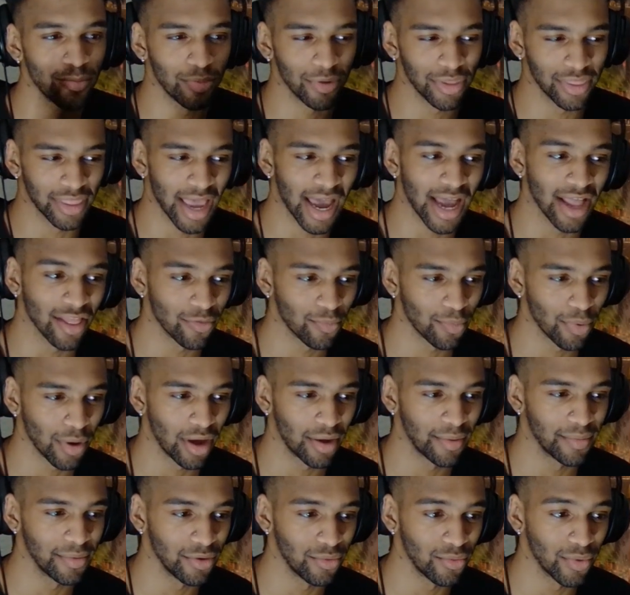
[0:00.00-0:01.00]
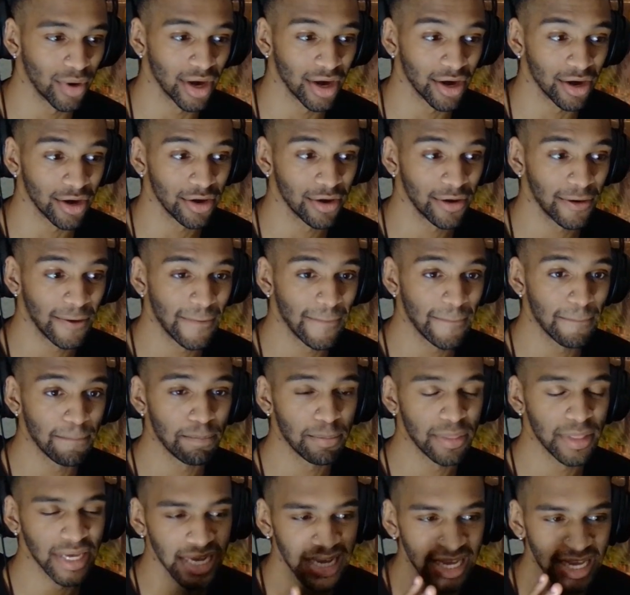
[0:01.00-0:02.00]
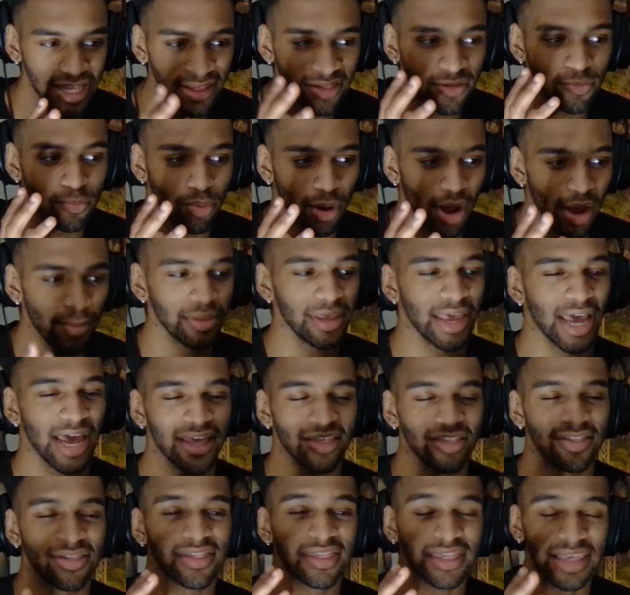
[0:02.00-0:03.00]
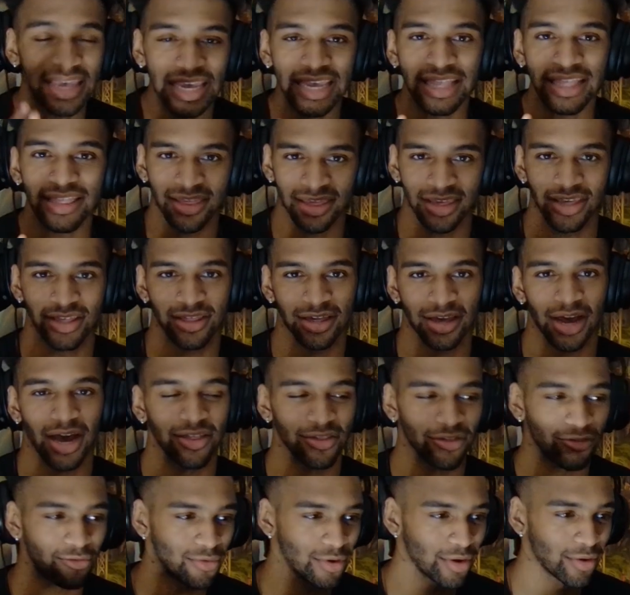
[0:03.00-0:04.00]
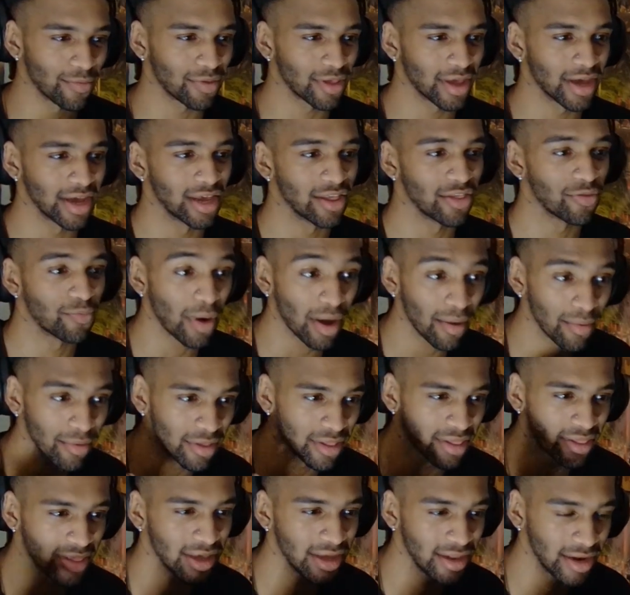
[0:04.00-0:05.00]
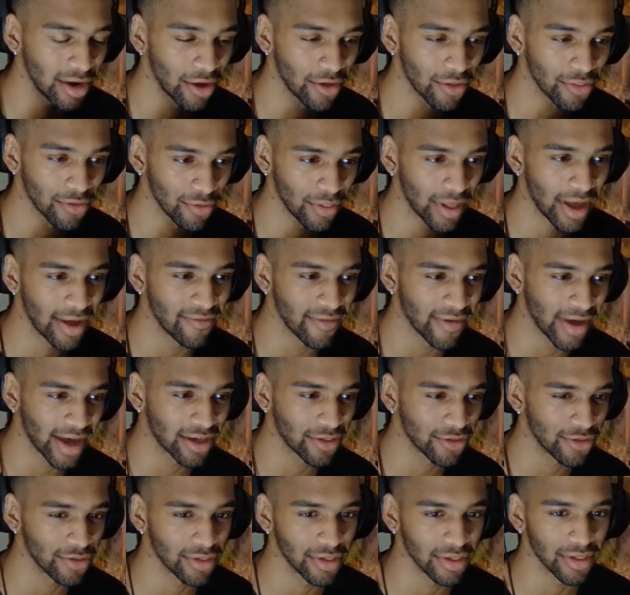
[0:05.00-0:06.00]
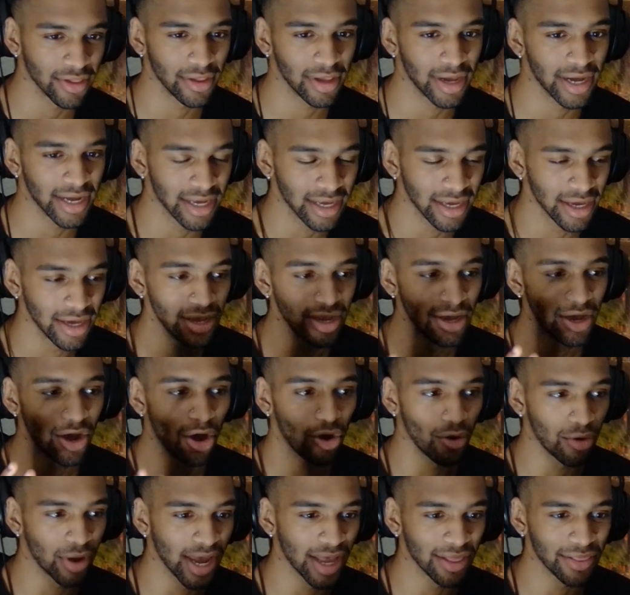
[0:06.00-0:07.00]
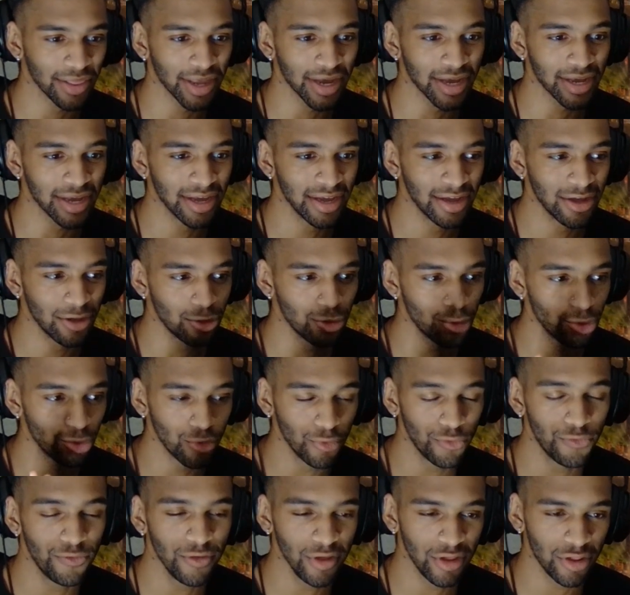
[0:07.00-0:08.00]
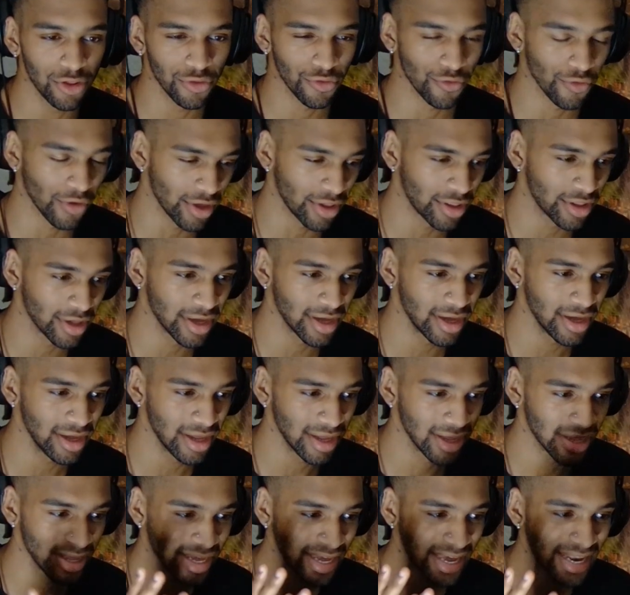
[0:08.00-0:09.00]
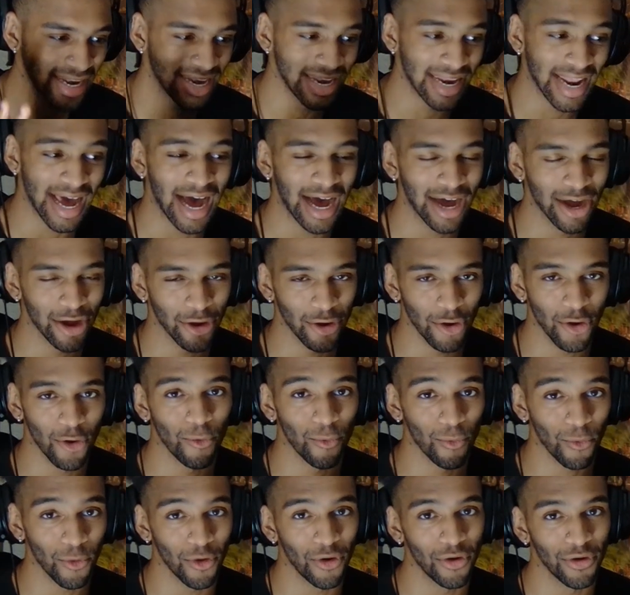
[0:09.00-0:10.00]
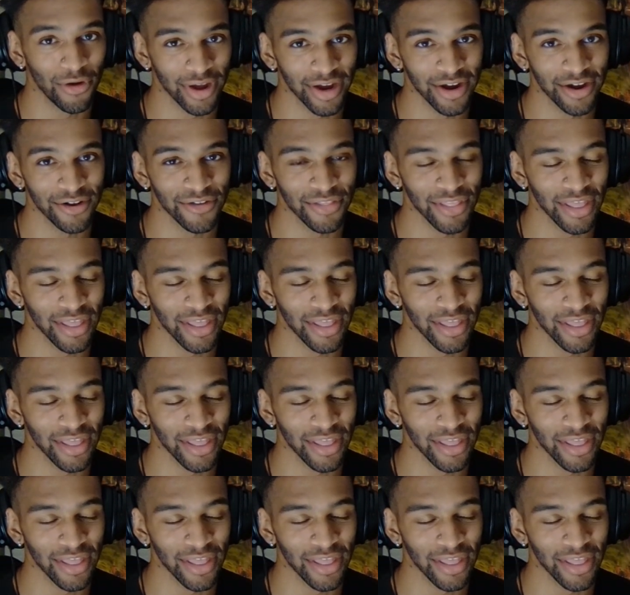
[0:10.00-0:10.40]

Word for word: But that's probably where. He's probably has seen CGI. This is what I'm saying. He's probably seen other live actions and like, okay, like Luffy stretching cannot go wrong here.